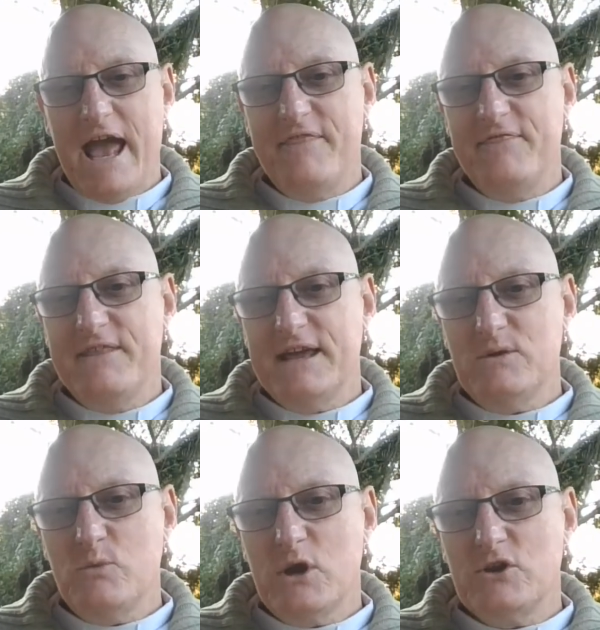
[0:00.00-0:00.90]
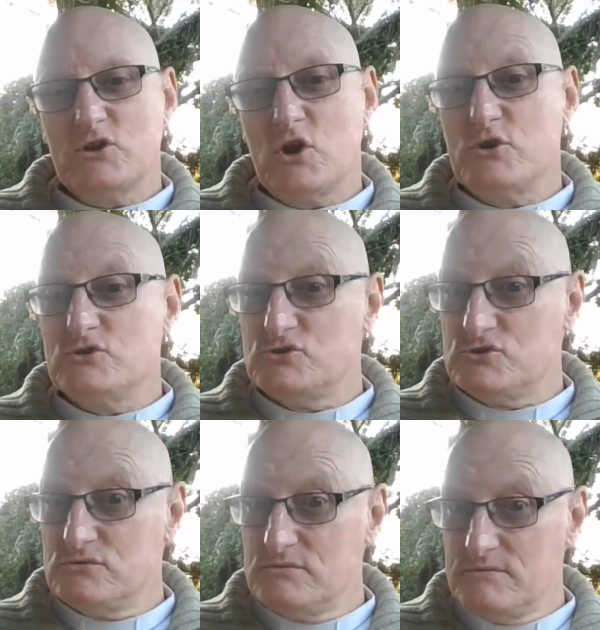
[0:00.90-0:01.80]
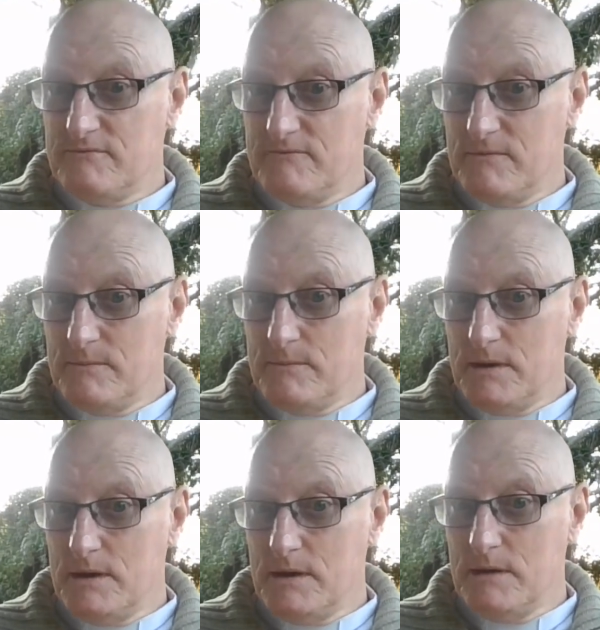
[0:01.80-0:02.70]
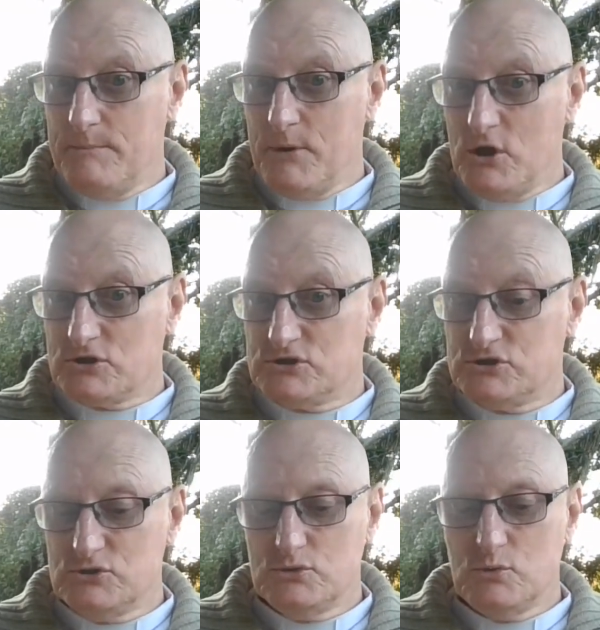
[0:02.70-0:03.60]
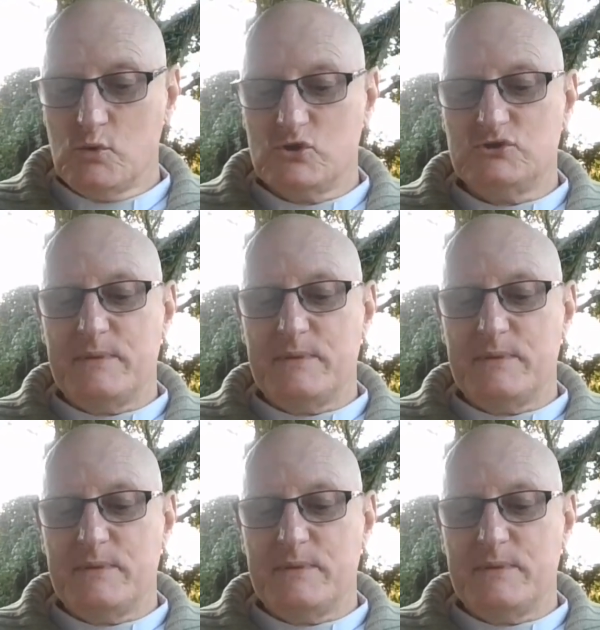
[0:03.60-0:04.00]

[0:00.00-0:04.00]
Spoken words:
And then we're going to go into part 2, which